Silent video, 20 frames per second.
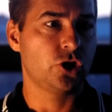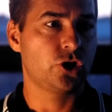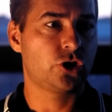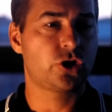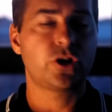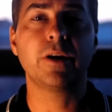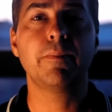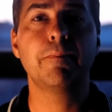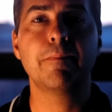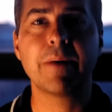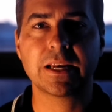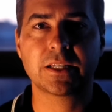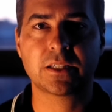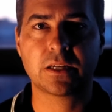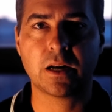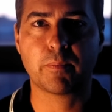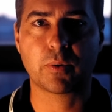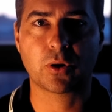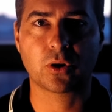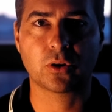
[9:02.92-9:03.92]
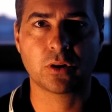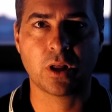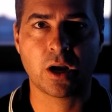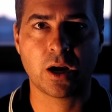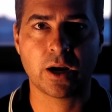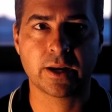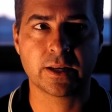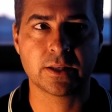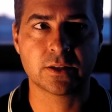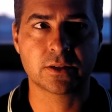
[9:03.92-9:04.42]
she messed up her
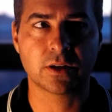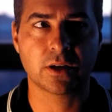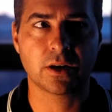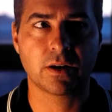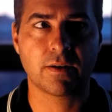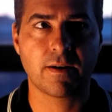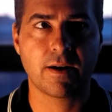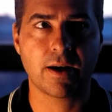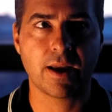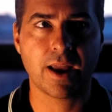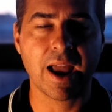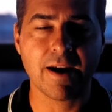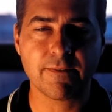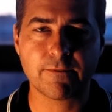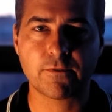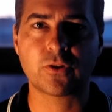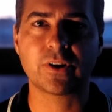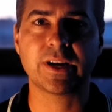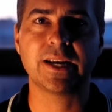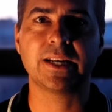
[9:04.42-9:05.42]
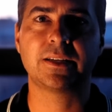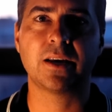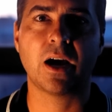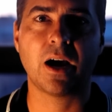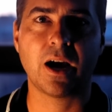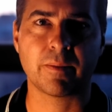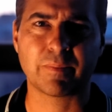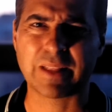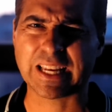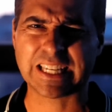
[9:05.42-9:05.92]
lines every
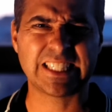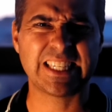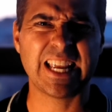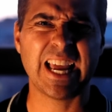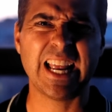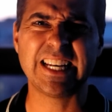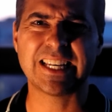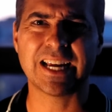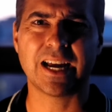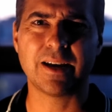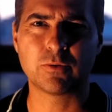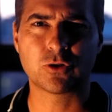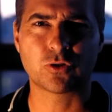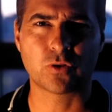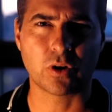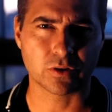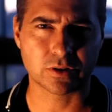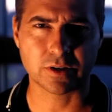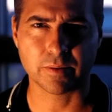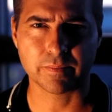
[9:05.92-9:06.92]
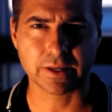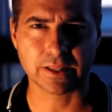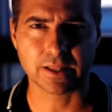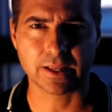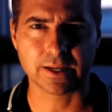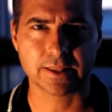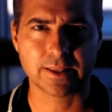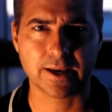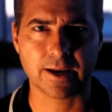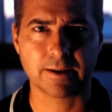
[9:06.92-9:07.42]
time, like ten times in a row, something
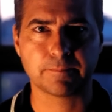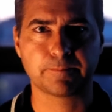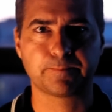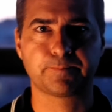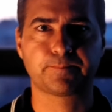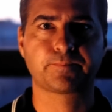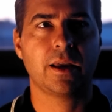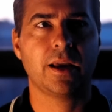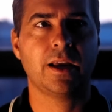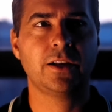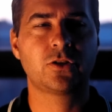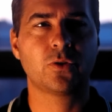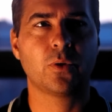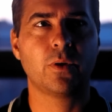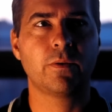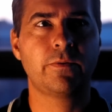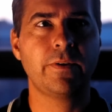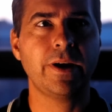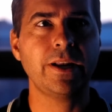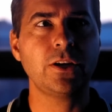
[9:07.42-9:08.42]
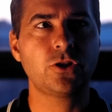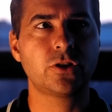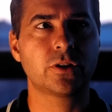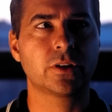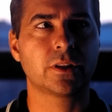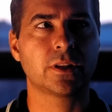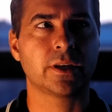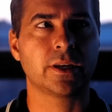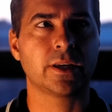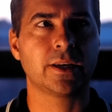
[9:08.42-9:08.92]
like that. And so
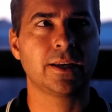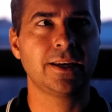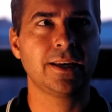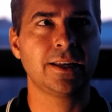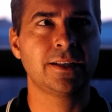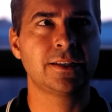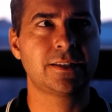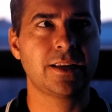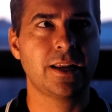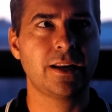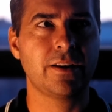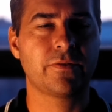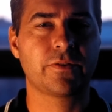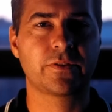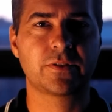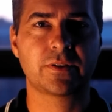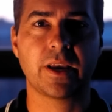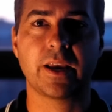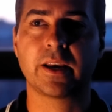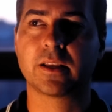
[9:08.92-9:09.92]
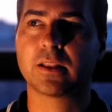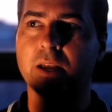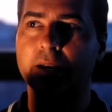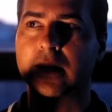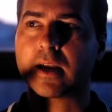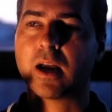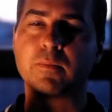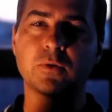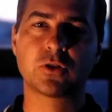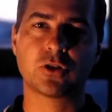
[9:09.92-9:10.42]
eventually, instead of saying
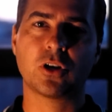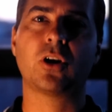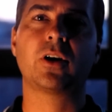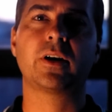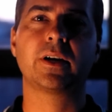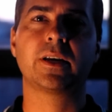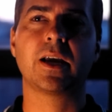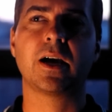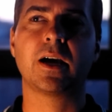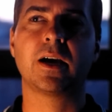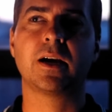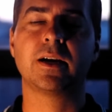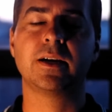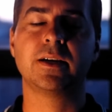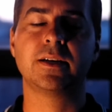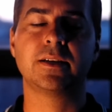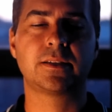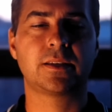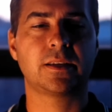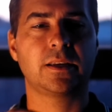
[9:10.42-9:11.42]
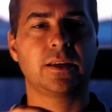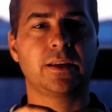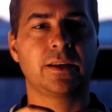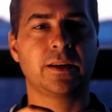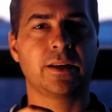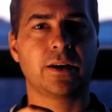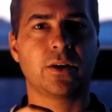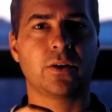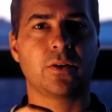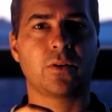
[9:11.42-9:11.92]
like, I'm sorry, guys,
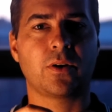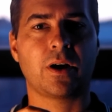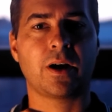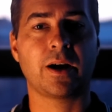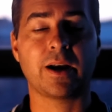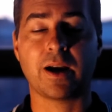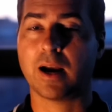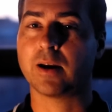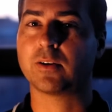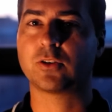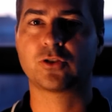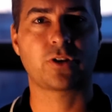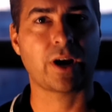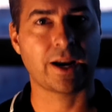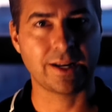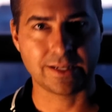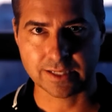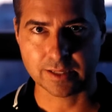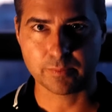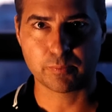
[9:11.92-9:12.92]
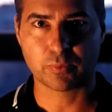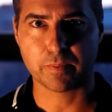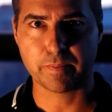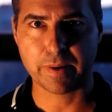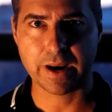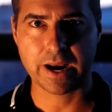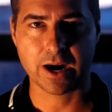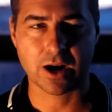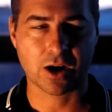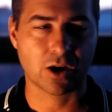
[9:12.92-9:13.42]
you know, I, I, I did
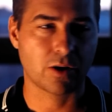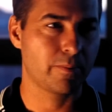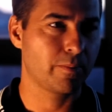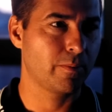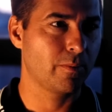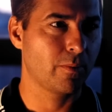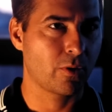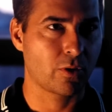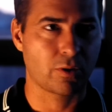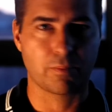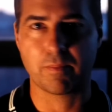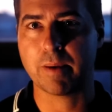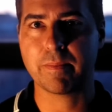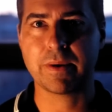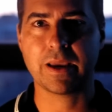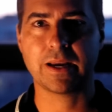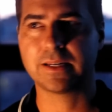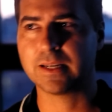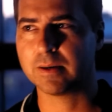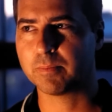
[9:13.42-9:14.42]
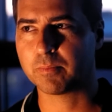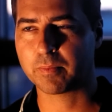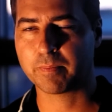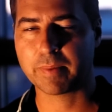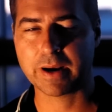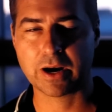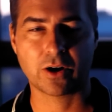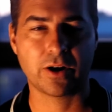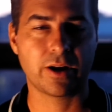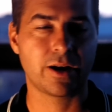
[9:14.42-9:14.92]
prepare, or maybe I didn't
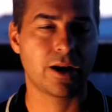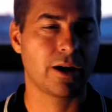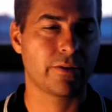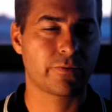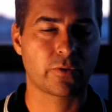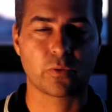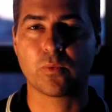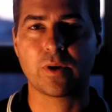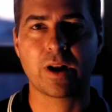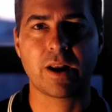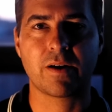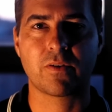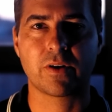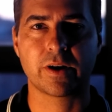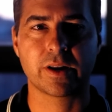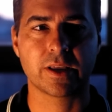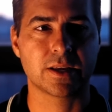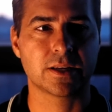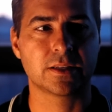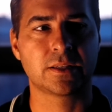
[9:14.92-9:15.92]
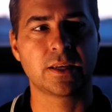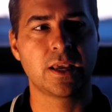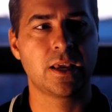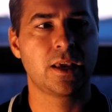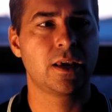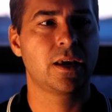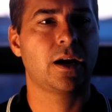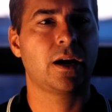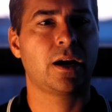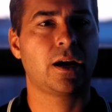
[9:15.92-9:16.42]
prepare enough or whatever it is,
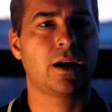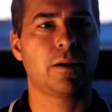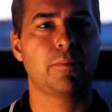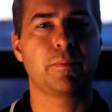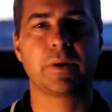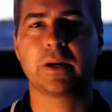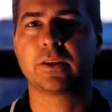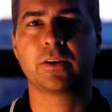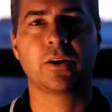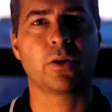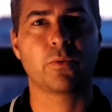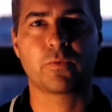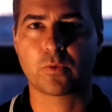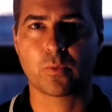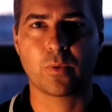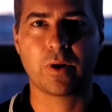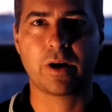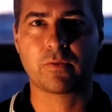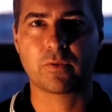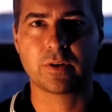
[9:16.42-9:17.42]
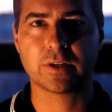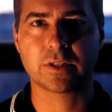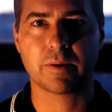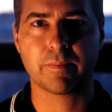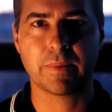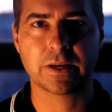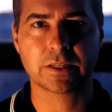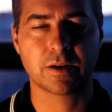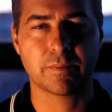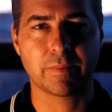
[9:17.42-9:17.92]
uh, but, you know, for whatever reason,
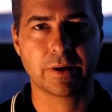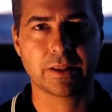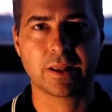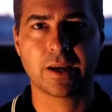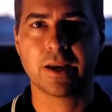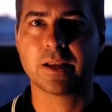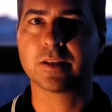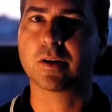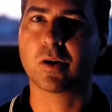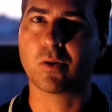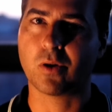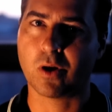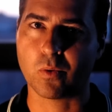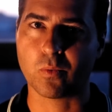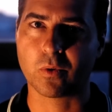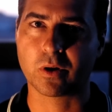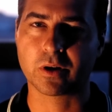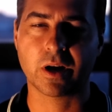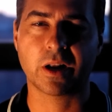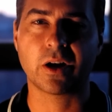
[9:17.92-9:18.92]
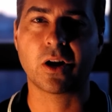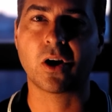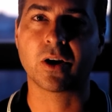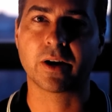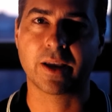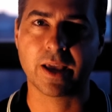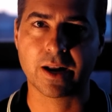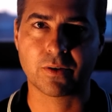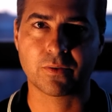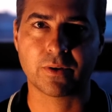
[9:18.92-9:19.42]
I'm messing up my lines. I'll, I'll work on it. I'll
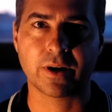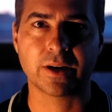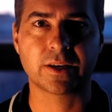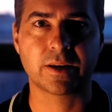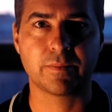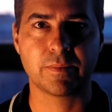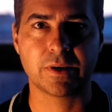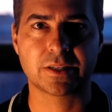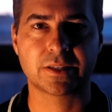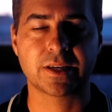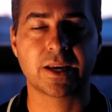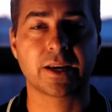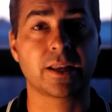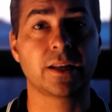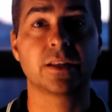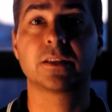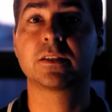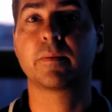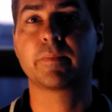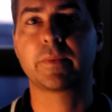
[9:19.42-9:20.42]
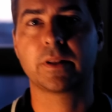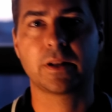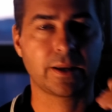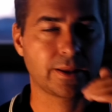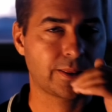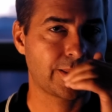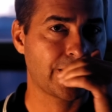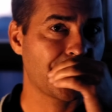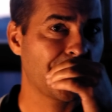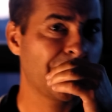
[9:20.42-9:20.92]
get it right. Give me a second, something
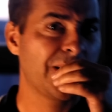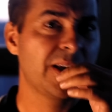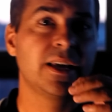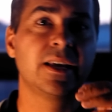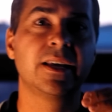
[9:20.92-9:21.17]
like that.